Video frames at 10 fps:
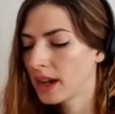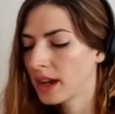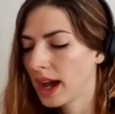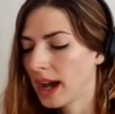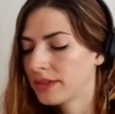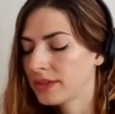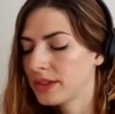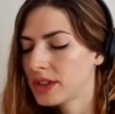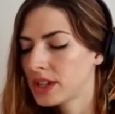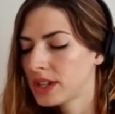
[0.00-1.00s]

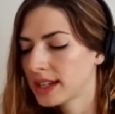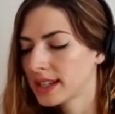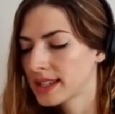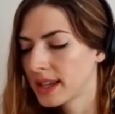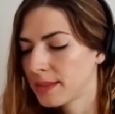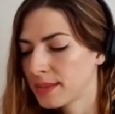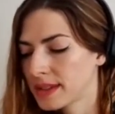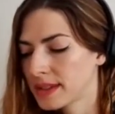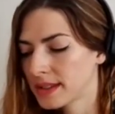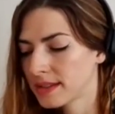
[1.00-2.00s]
After she
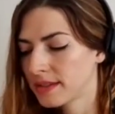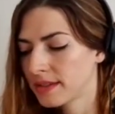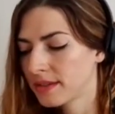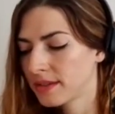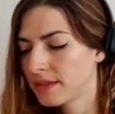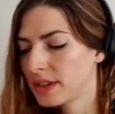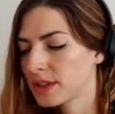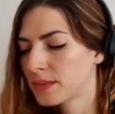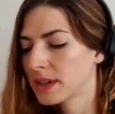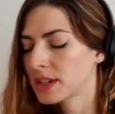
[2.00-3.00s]
accepts
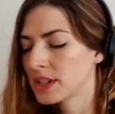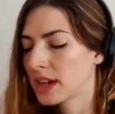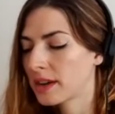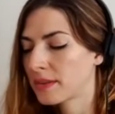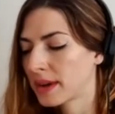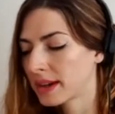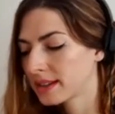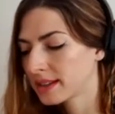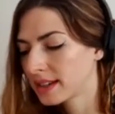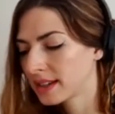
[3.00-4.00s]
Vishwa Sharma
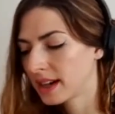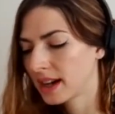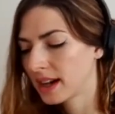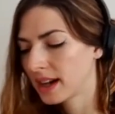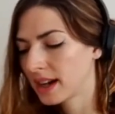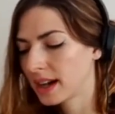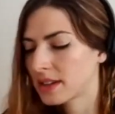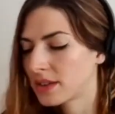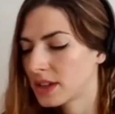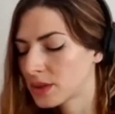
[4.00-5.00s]

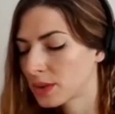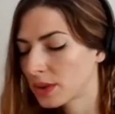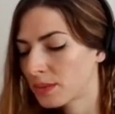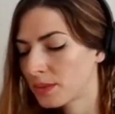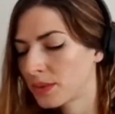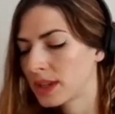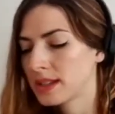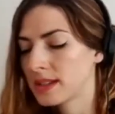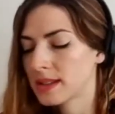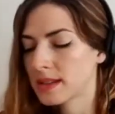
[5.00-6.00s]
as her ritual
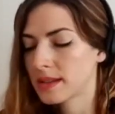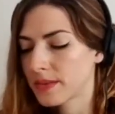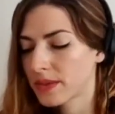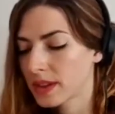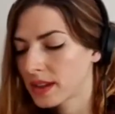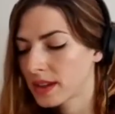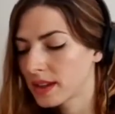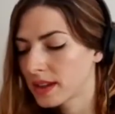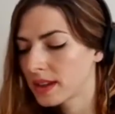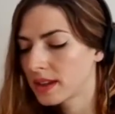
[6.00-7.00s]
priest,
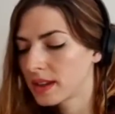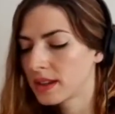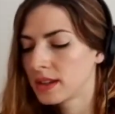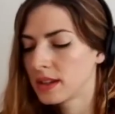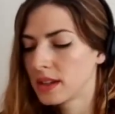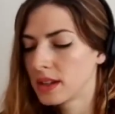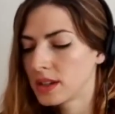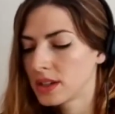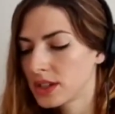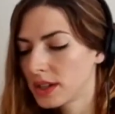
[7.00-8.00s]

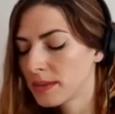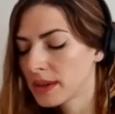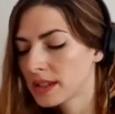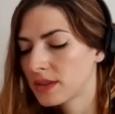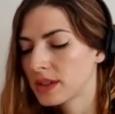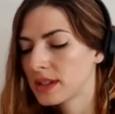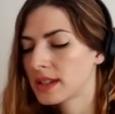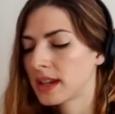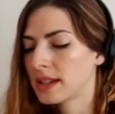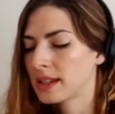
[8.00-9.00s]
she must
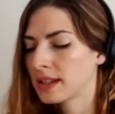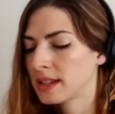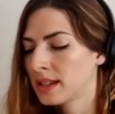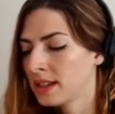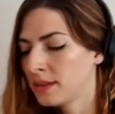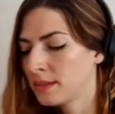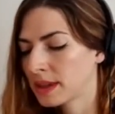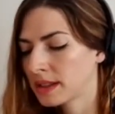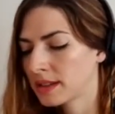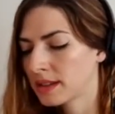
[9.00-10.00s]
recite another
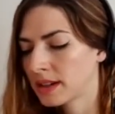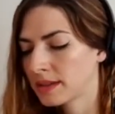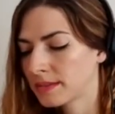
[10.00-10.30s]
mantra.